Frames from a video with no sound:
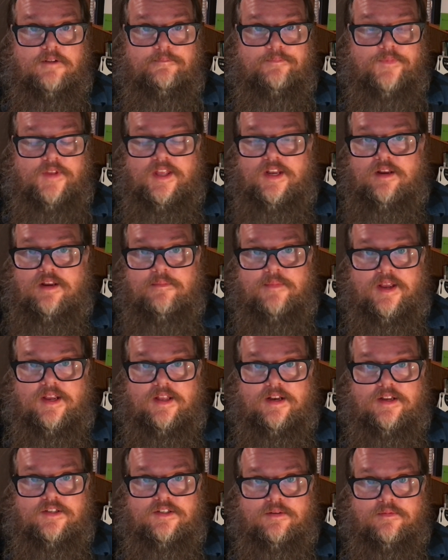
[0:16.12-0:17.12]
any
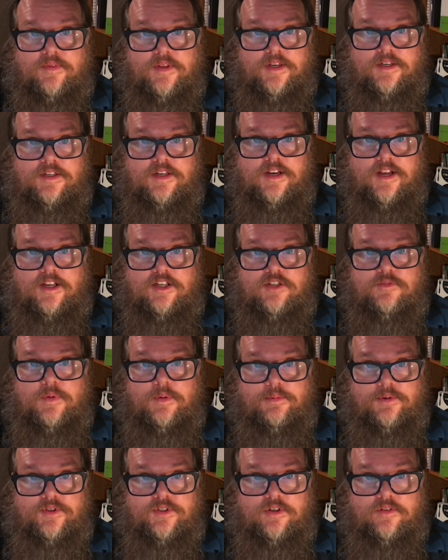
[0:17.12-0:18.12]
mechanism that denies
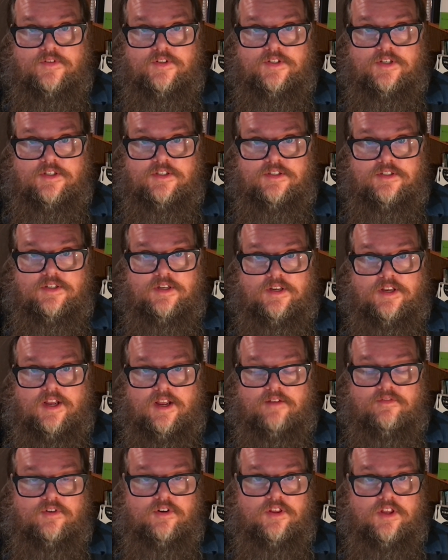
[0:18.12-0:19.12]
people services
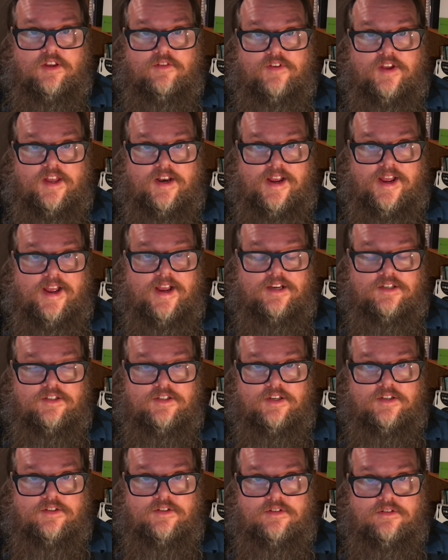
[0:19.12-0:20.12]
after they've had
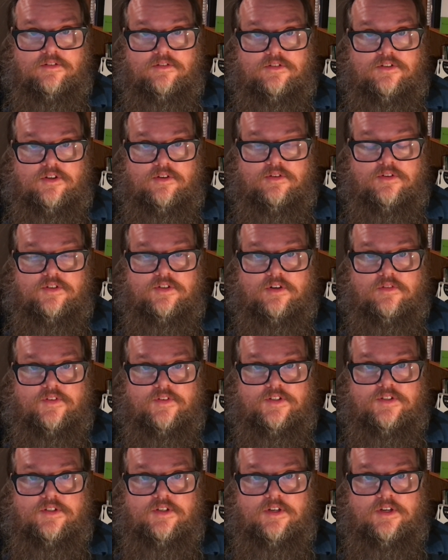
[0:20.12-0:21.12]
access to the
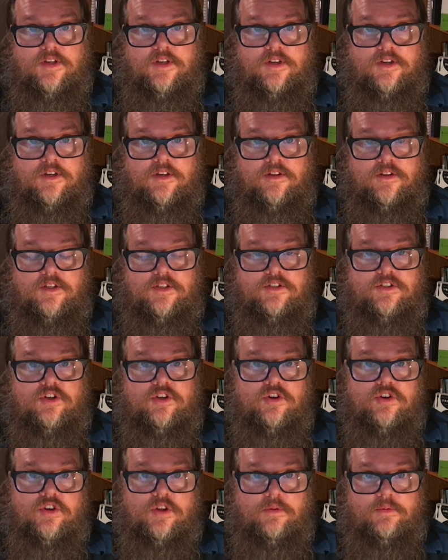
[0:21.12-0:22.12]
service. This is
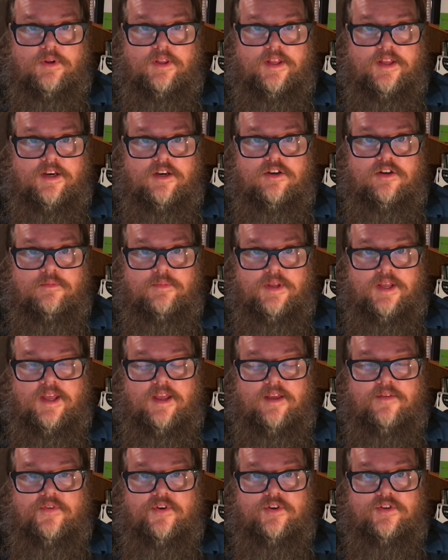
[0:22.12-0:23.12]
usually related to
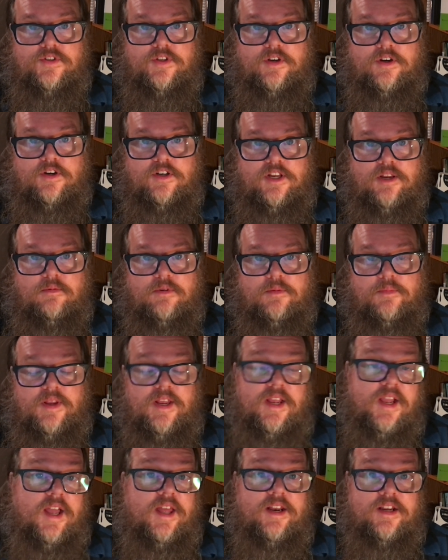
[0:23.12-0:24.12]
behaviors that are deemed to be
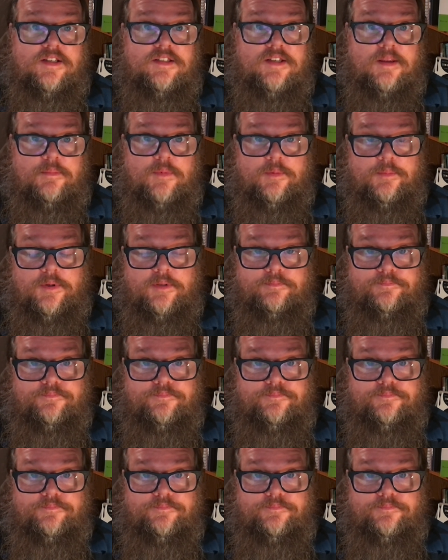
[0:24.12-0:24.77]
unacceptable.